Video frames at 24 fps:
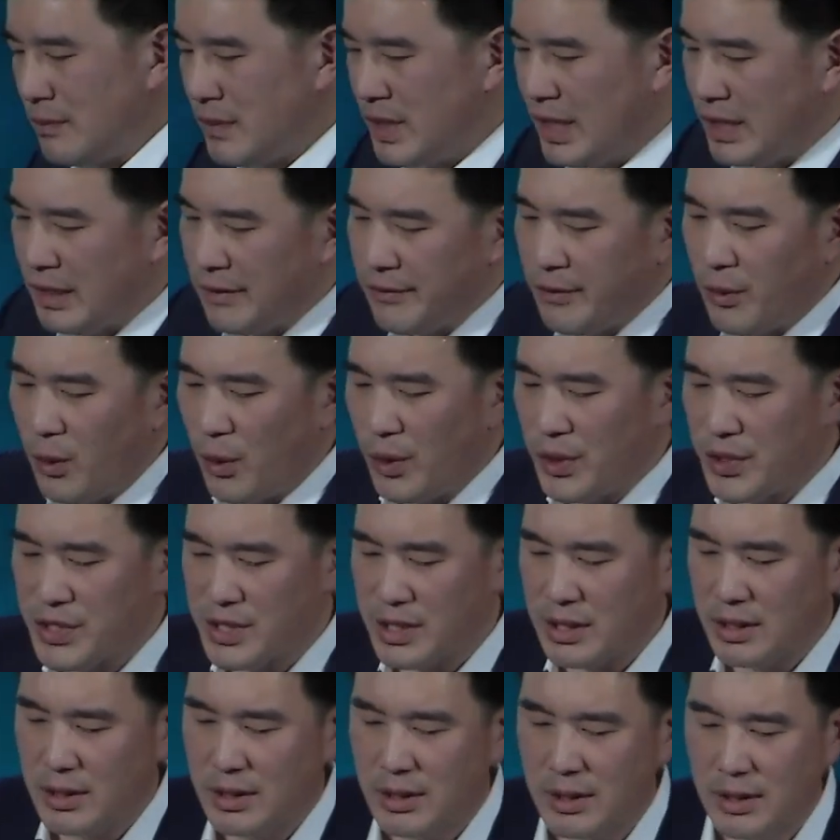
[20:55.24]
And of
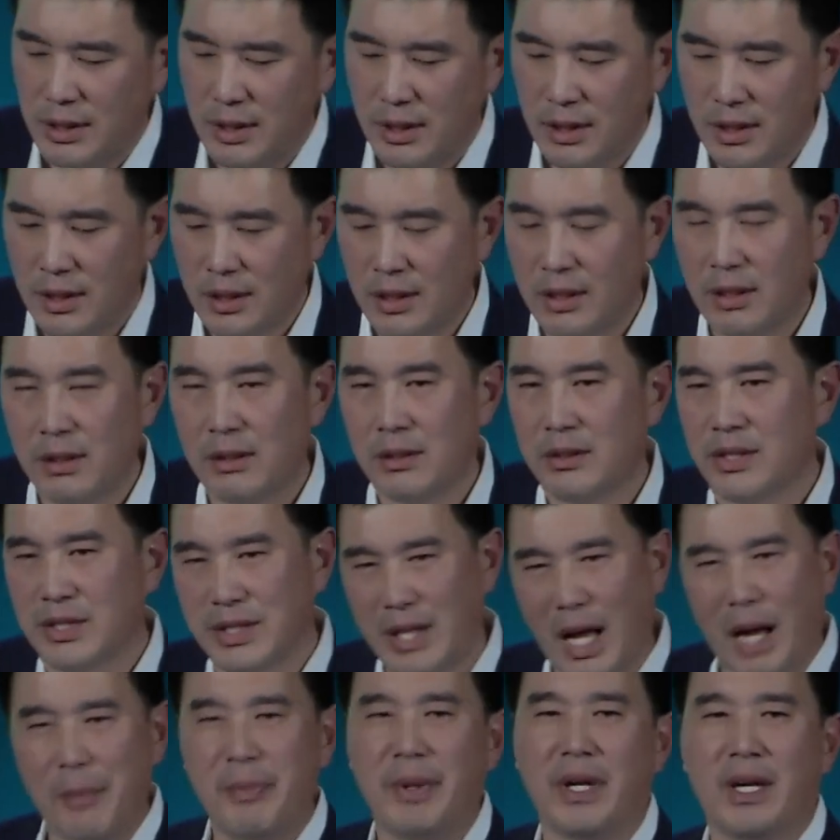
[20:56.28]
course,
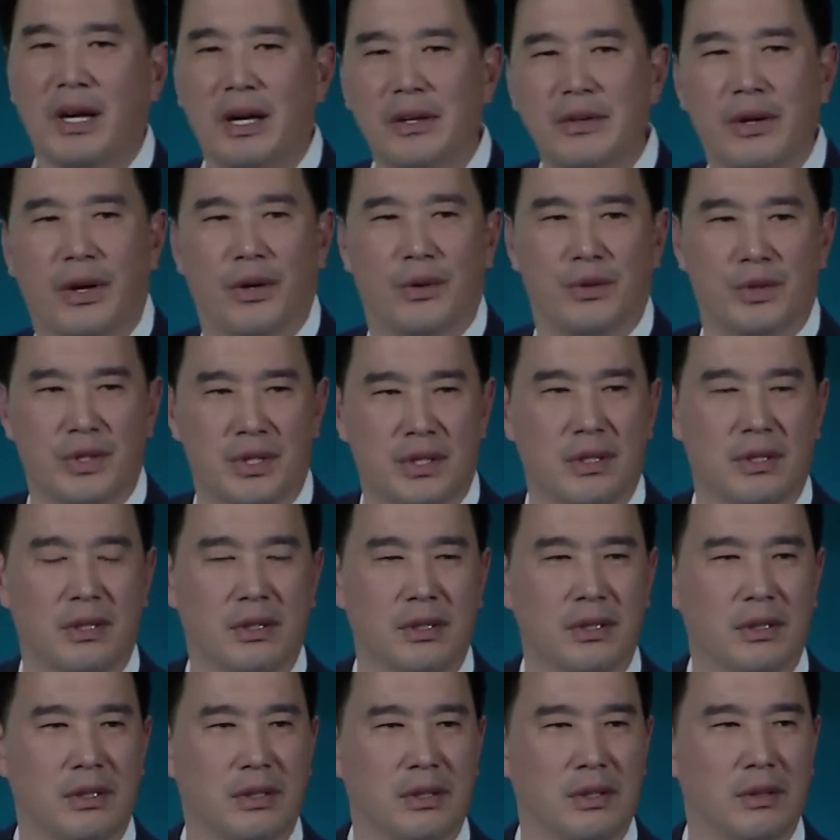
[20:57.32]
stopping unknowns.
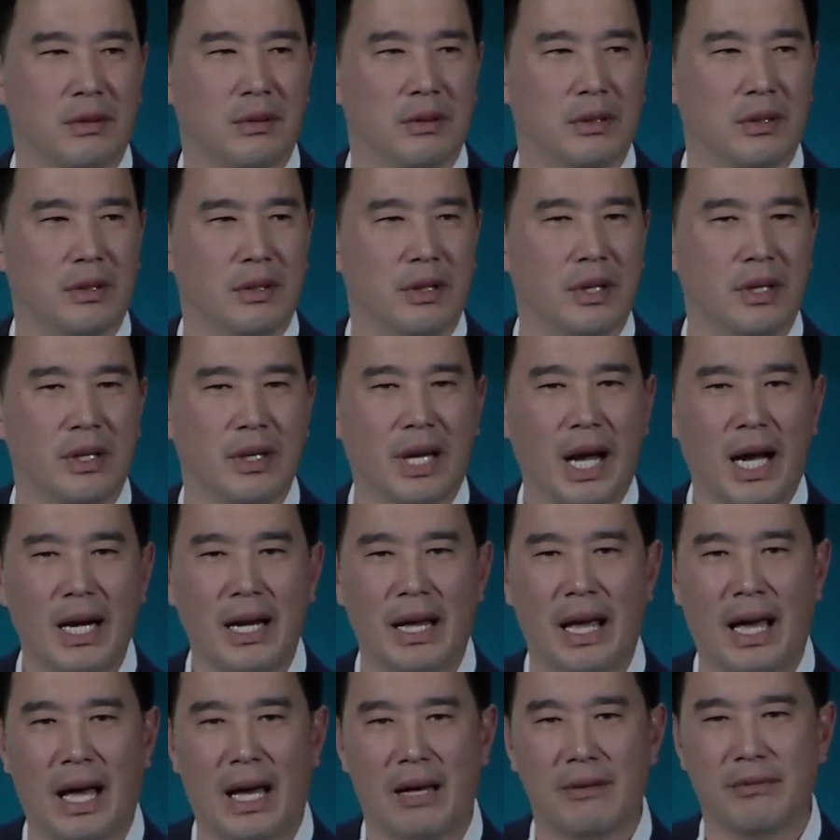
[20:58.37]
You, you
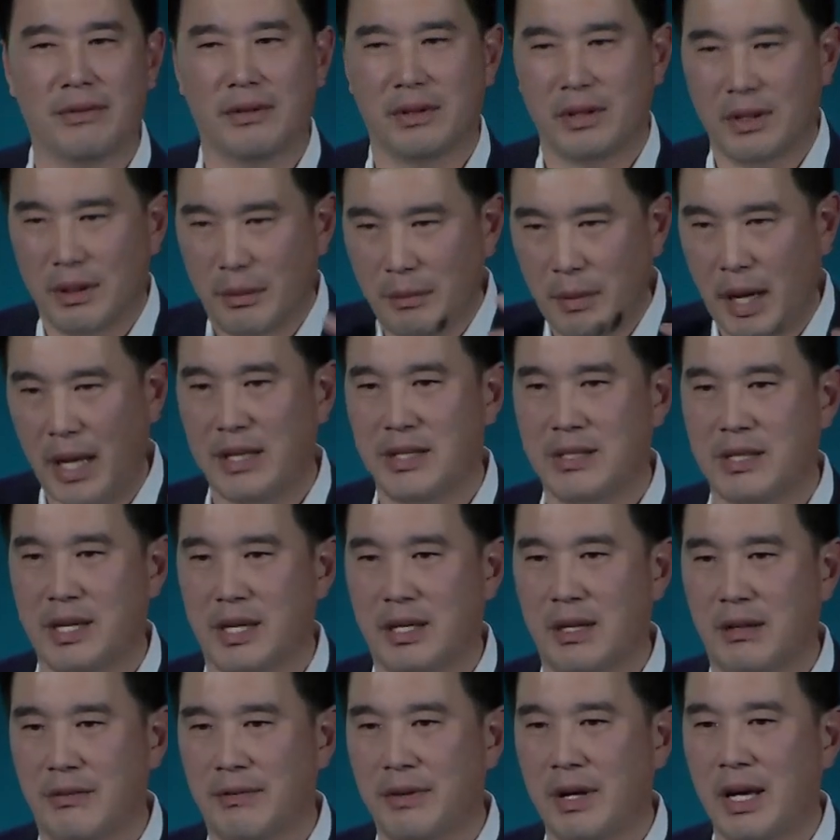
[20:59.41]
gotta have a
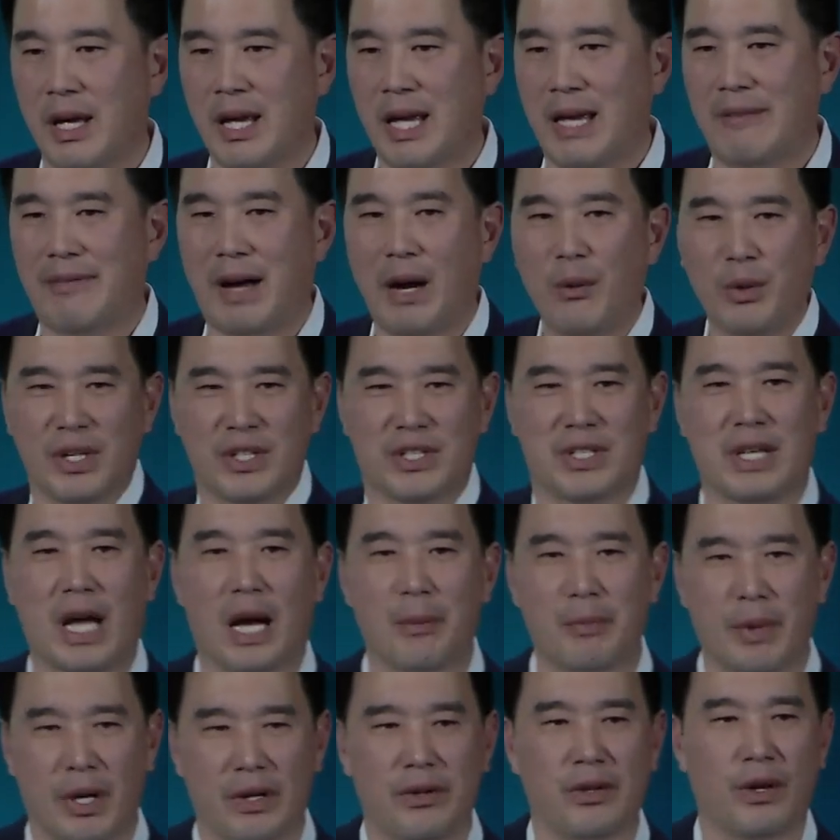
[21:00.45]
mindset of, if I wanna
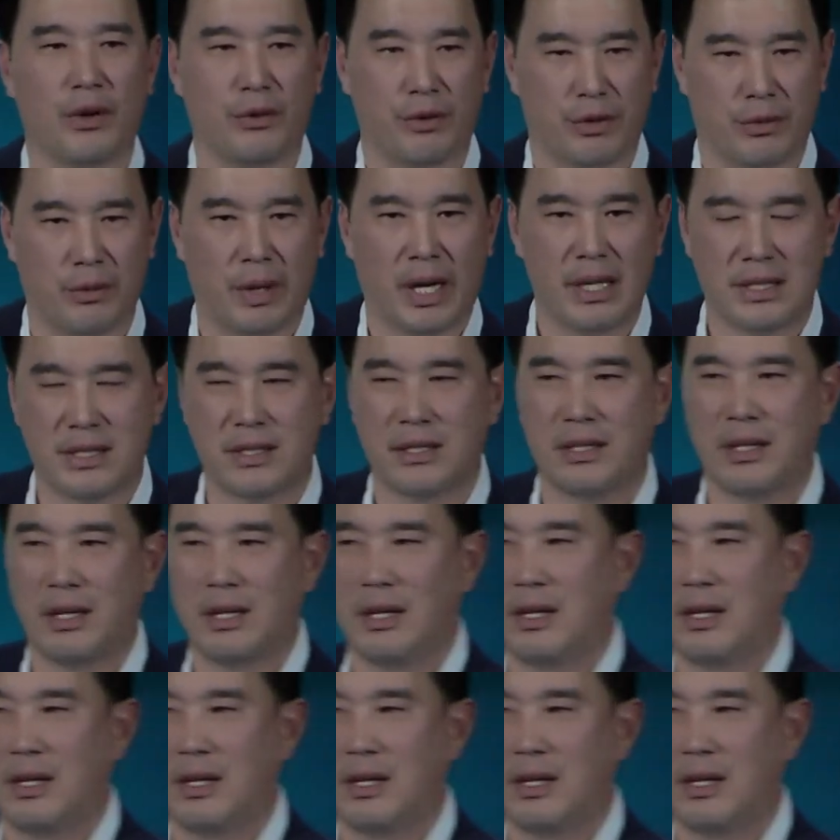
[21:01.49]
stop unknown threats,